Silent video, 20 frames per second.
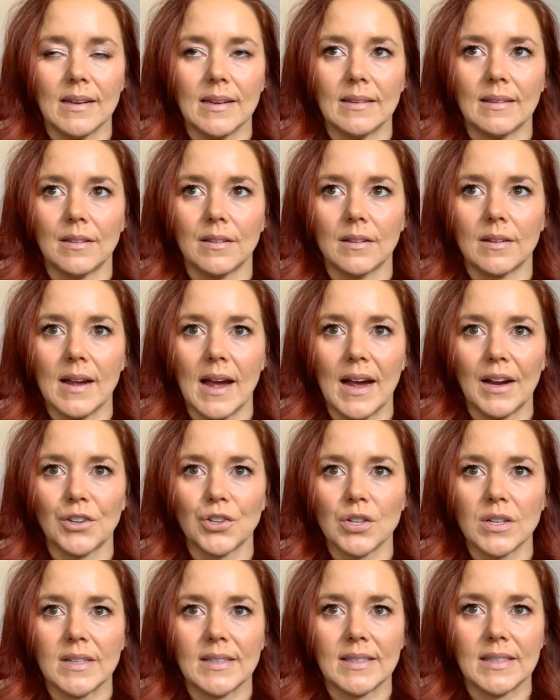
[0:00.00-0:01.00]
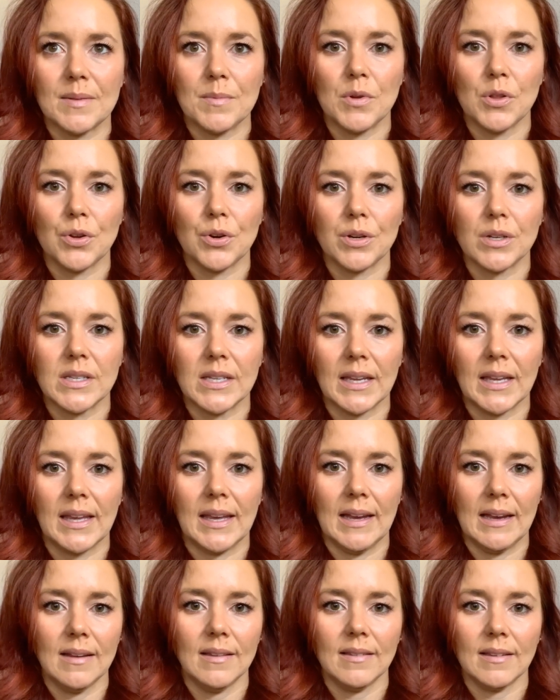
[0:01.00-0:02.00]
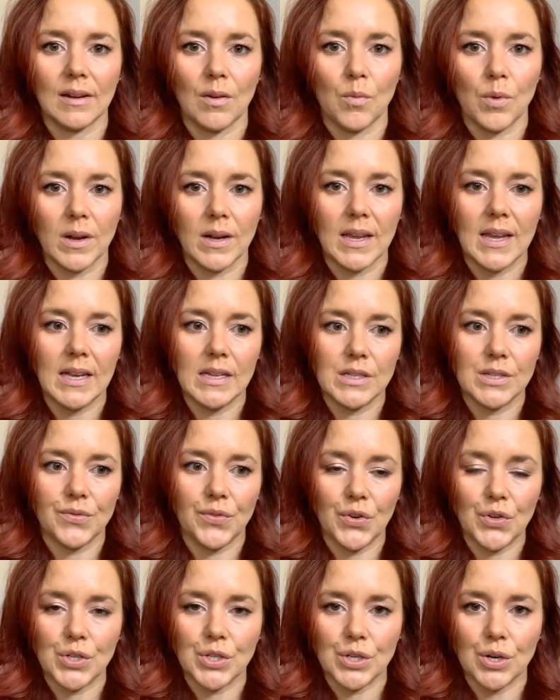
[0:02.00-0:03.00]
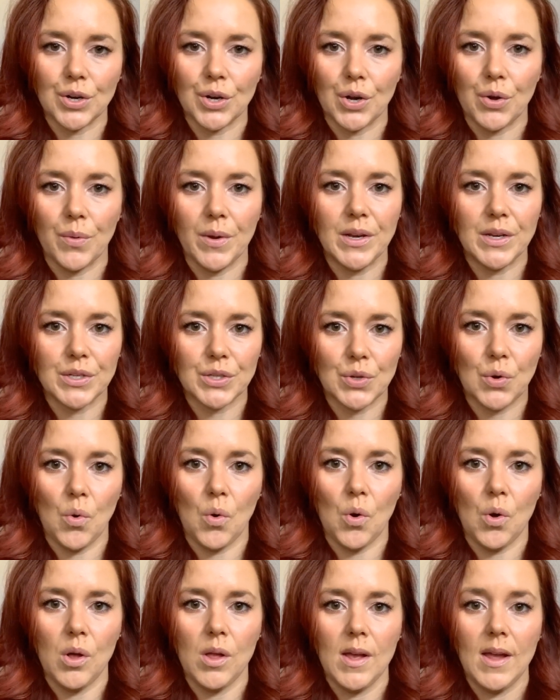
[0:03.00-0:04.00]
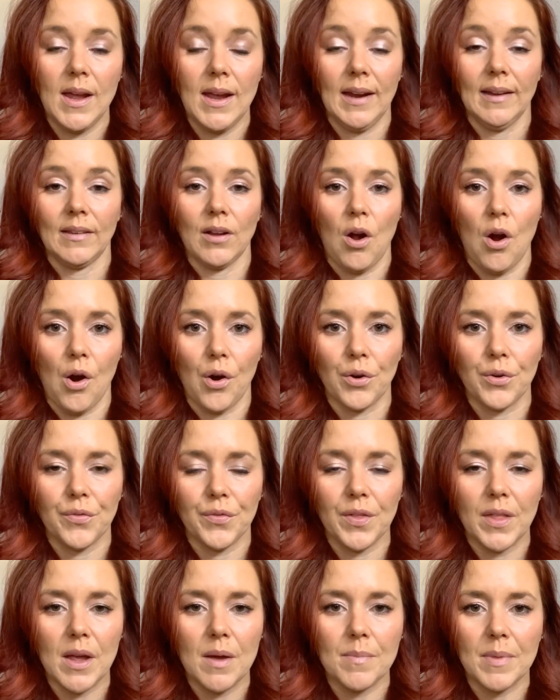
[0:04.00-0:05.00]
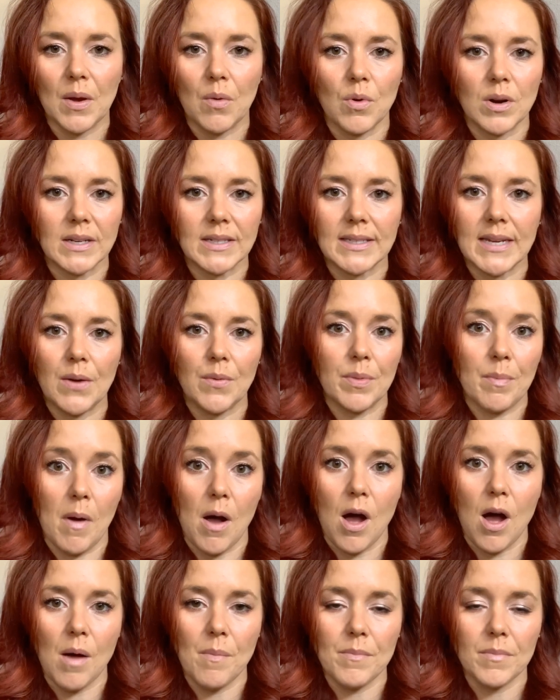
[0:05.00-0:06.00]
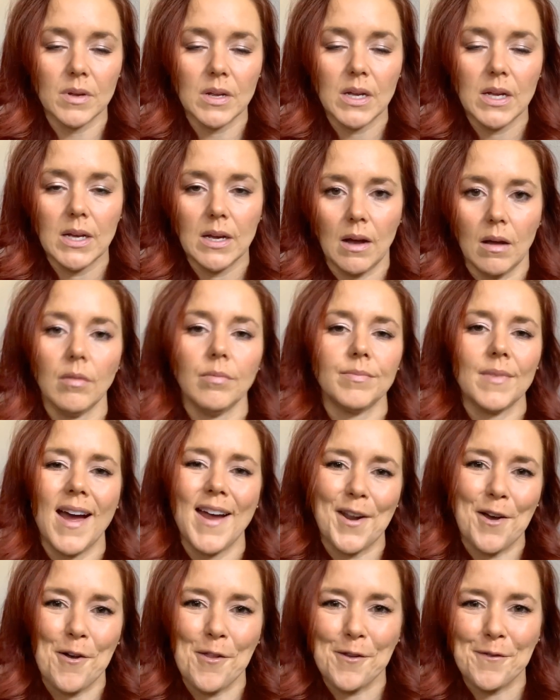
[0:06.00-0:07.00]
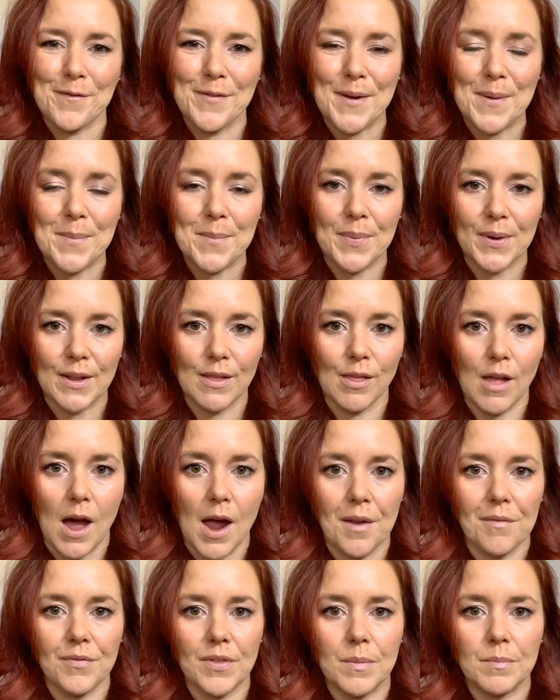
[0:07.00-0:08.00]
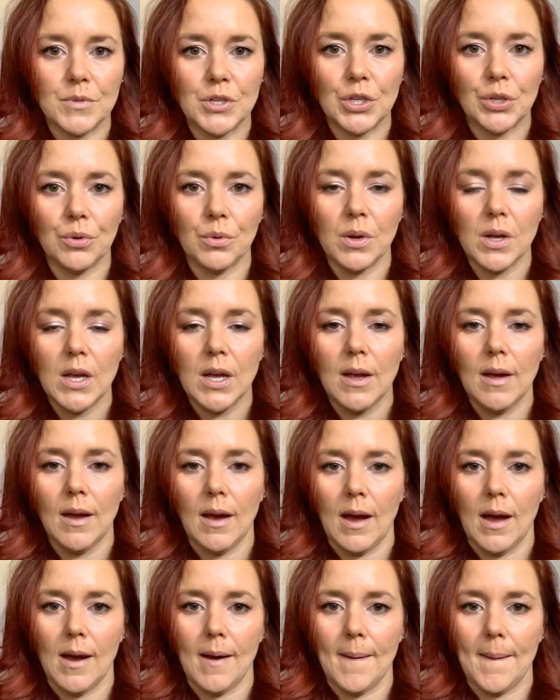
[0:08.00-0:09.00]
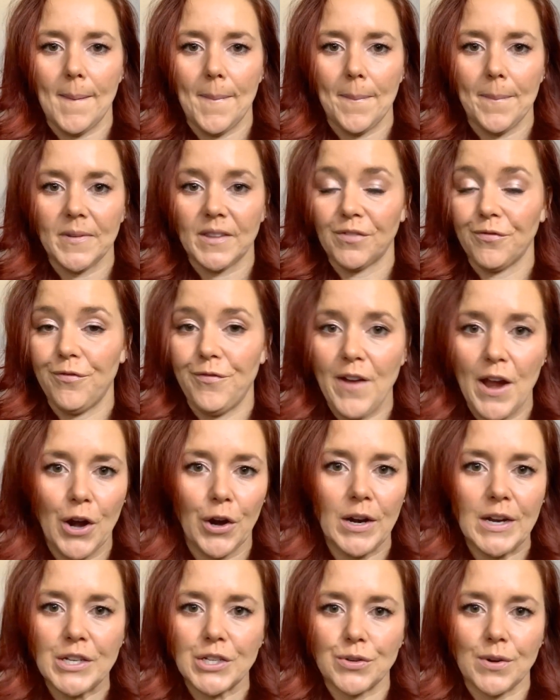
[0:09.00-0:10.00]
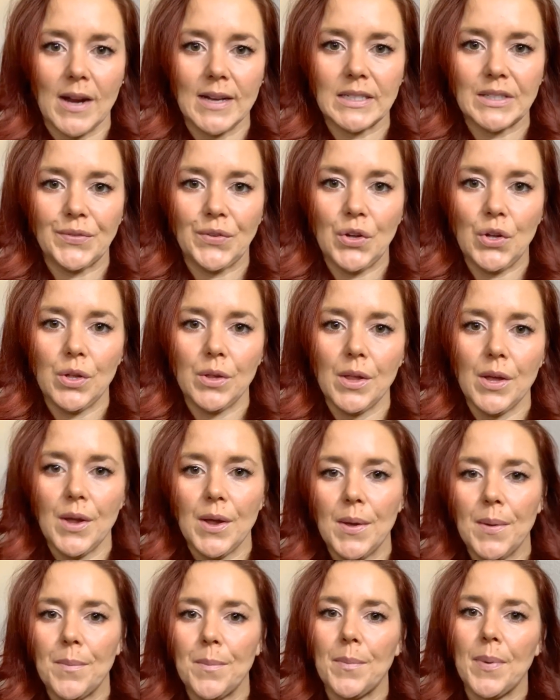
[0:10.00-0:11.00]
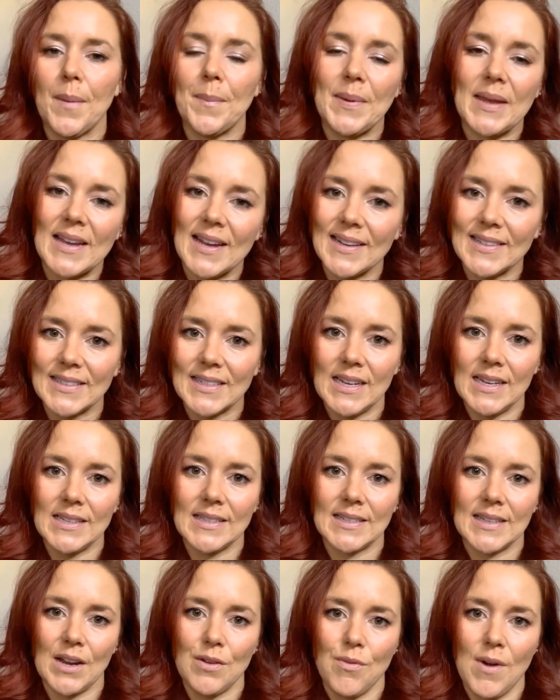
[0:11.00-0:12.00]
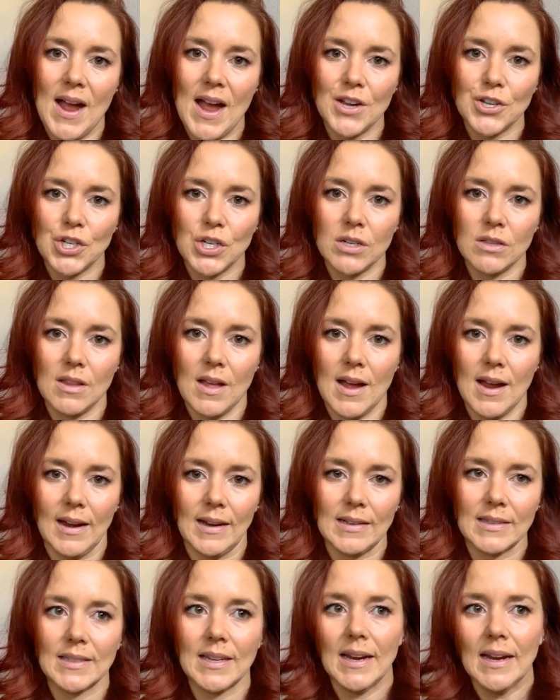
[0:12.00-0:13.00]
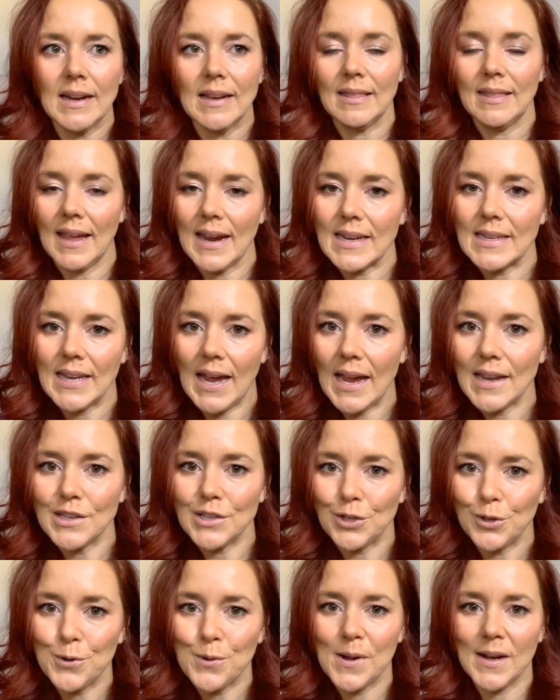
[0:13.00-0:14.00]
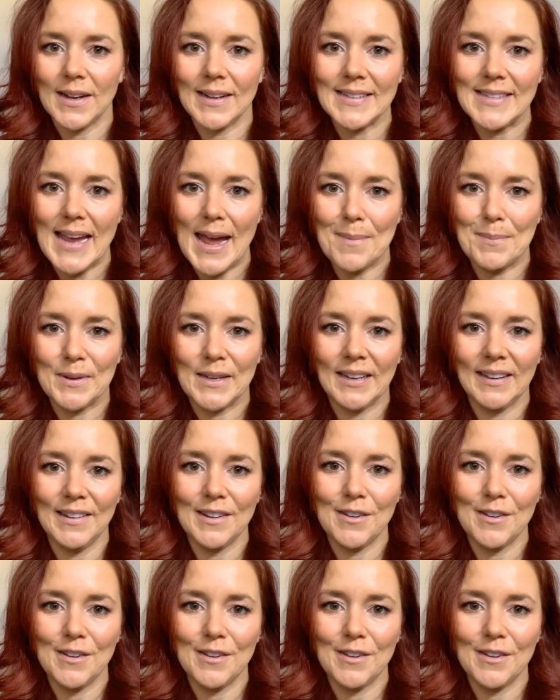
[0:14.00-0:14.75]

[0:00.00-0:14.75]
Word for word: it's actually similar to kids. Like when kids first start going to school, it's hard for them. They want to stay with mom. Not all of them, but a lot of them do. Um, it's very stressful, but because kids can rationalize, they tend to adapt